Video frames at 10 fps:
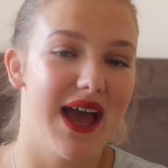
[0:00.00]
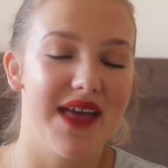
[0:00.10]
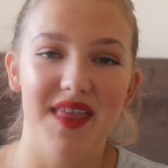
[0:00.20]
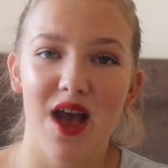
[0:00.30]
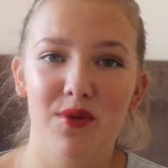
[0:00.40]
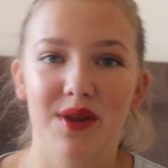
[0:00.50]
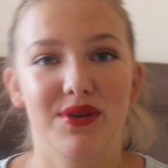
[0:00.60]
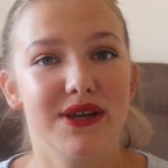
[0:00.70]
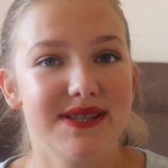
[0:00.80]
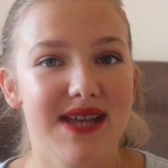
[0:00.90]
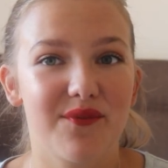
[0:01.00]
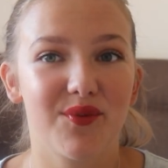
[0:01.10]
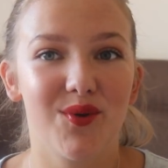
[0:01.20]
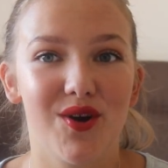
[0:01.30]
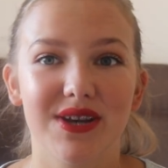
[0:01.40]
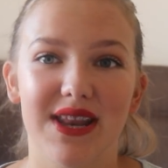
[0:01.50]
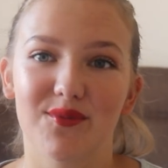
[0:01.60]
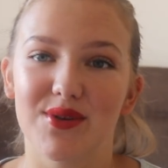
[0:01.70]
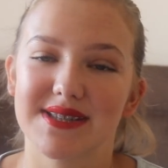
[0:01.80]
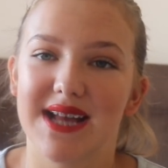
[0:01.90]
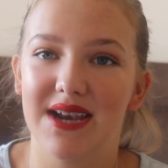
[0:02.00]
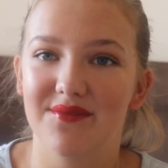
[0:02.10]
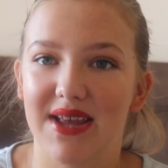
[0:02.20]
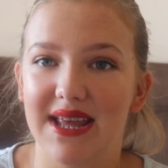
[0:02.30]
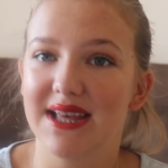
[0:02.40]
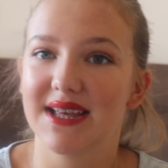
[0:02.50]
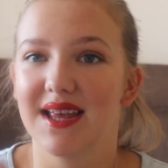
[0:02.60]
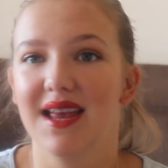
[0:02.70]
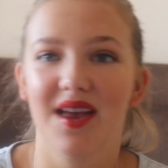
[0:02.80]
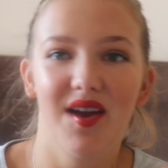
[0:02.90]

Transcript: And then when I'm used to everyone and everyone's kind of like